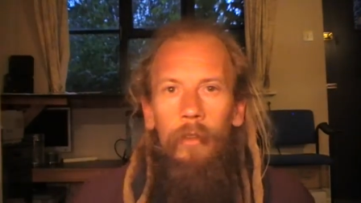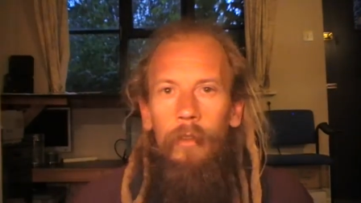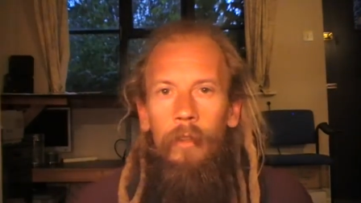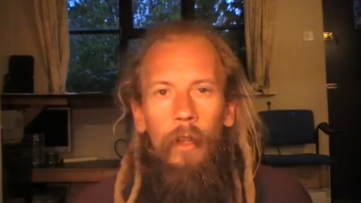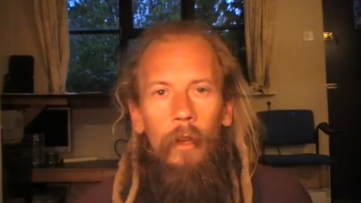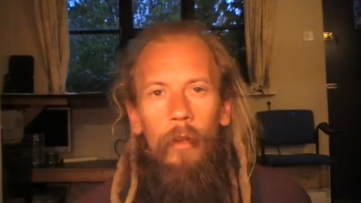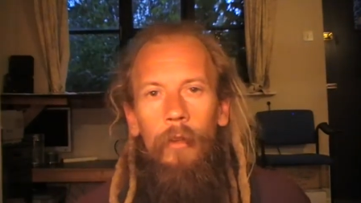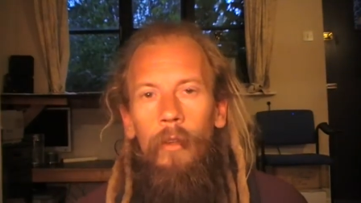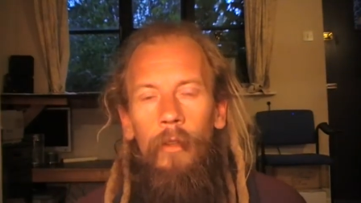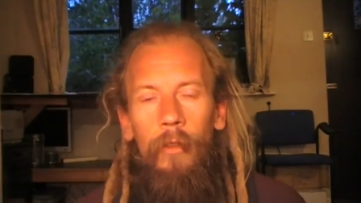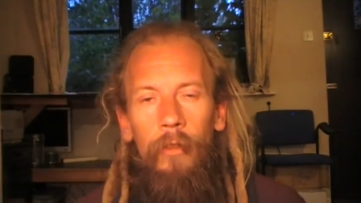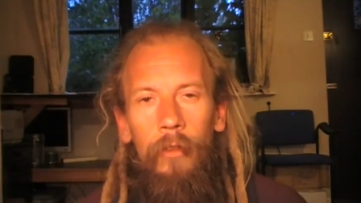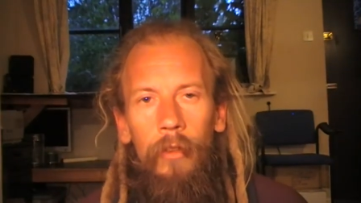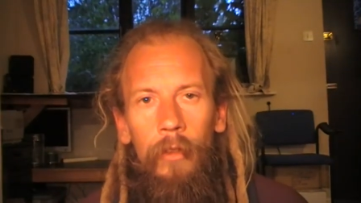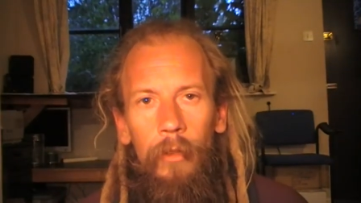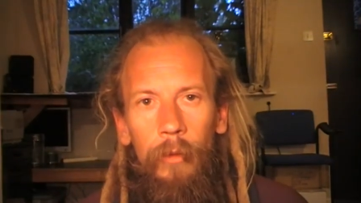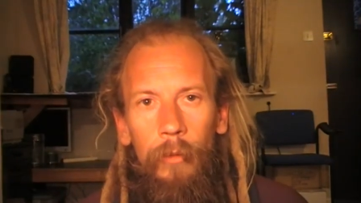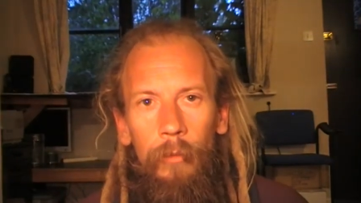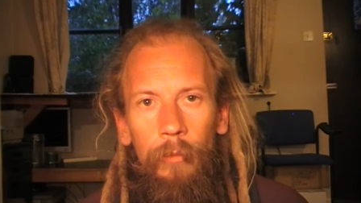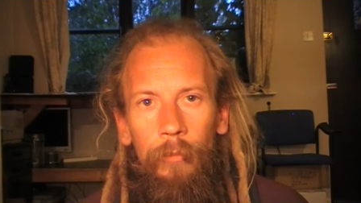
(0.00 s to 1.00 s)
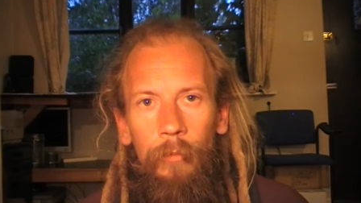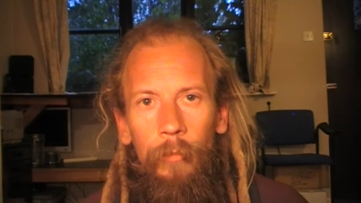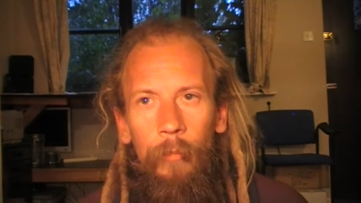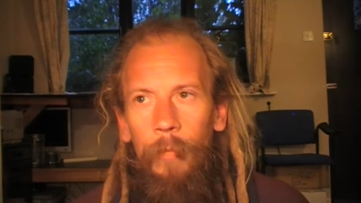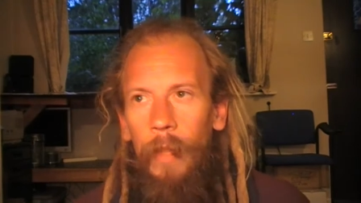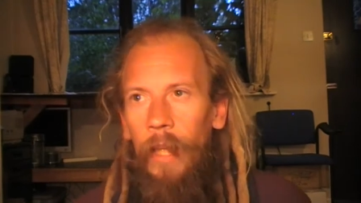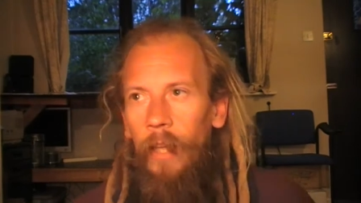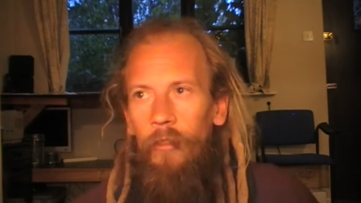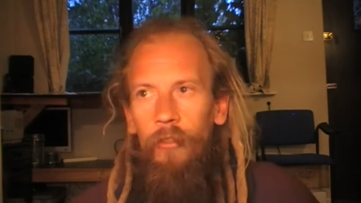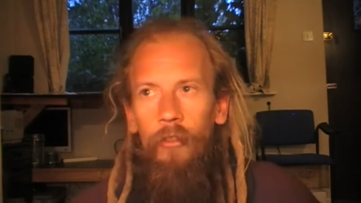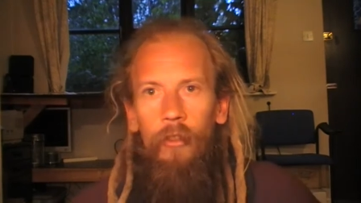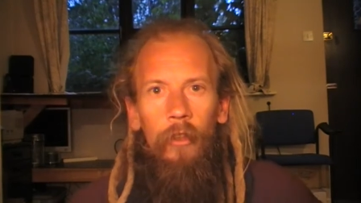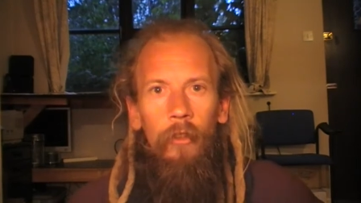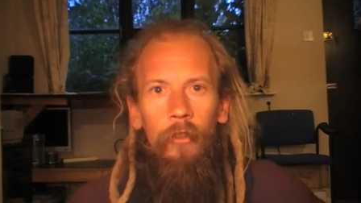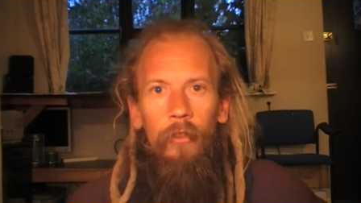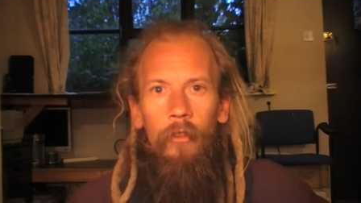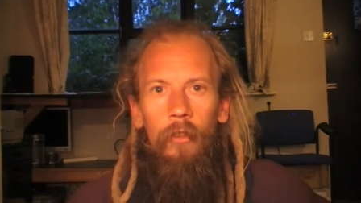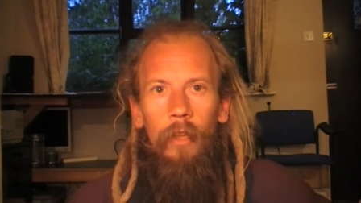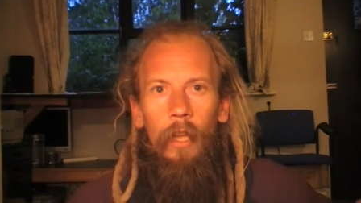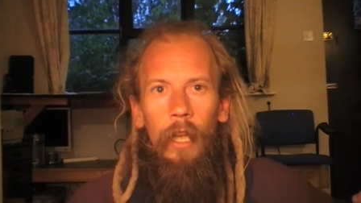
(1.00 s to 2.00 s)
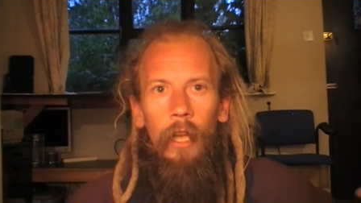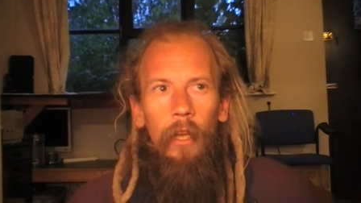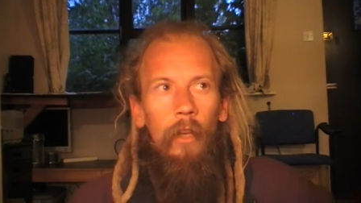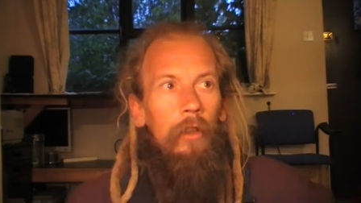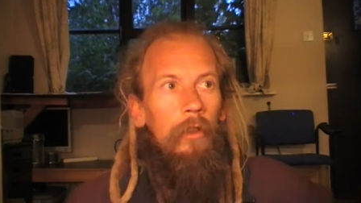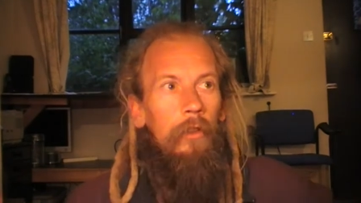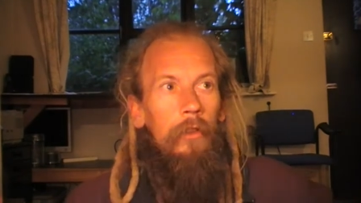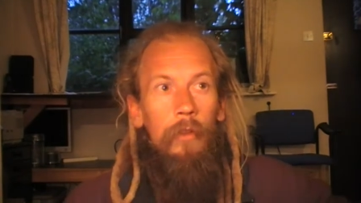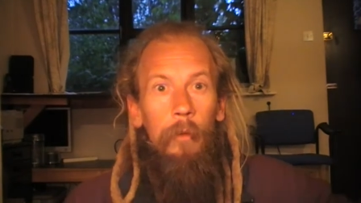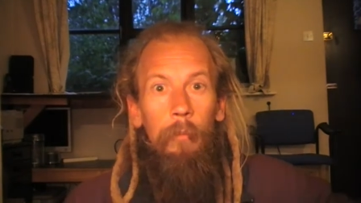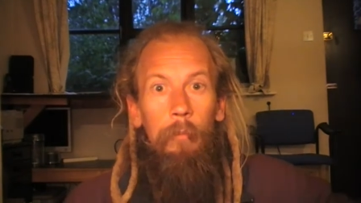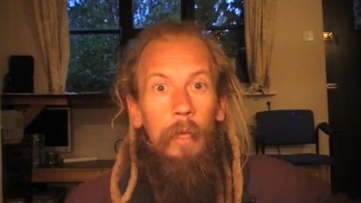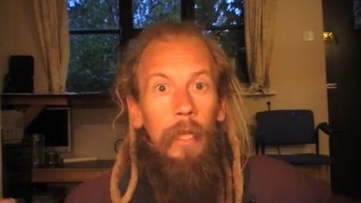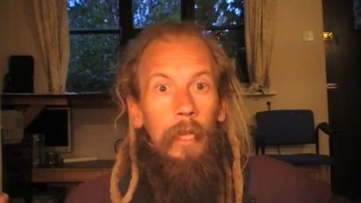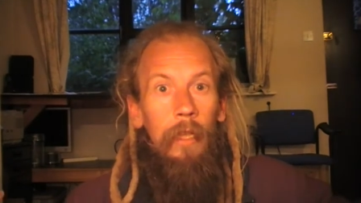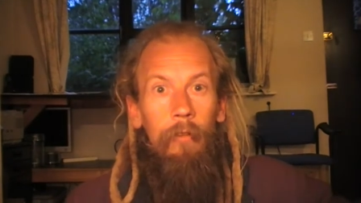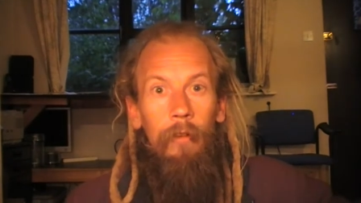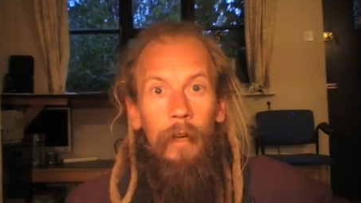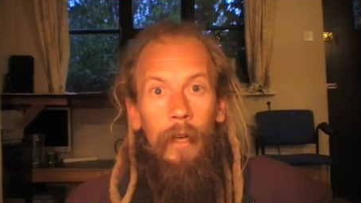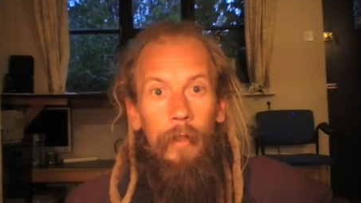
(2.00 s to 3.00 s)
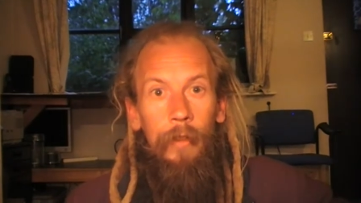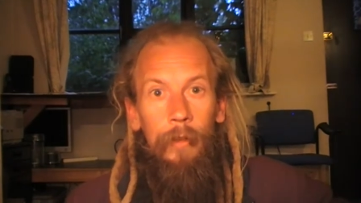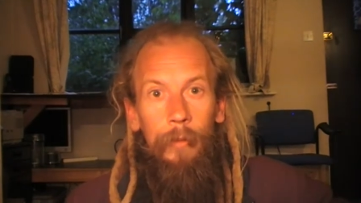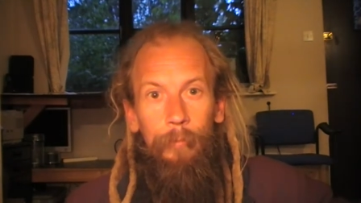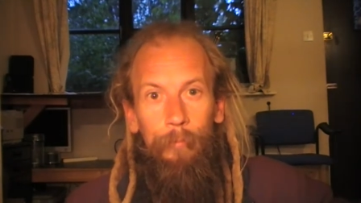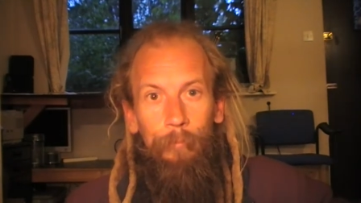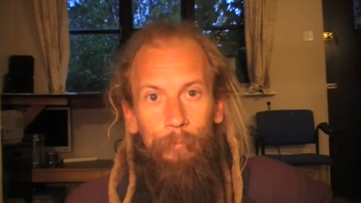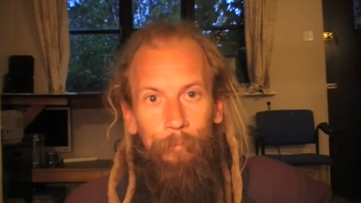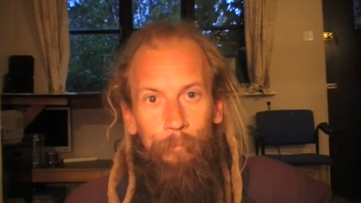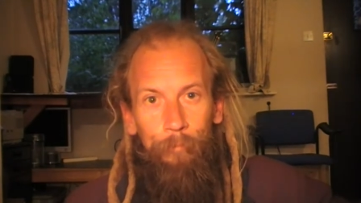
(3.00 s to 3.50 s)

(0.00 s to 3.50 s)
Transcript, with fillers: No, not at all. It's just, it looks completely random.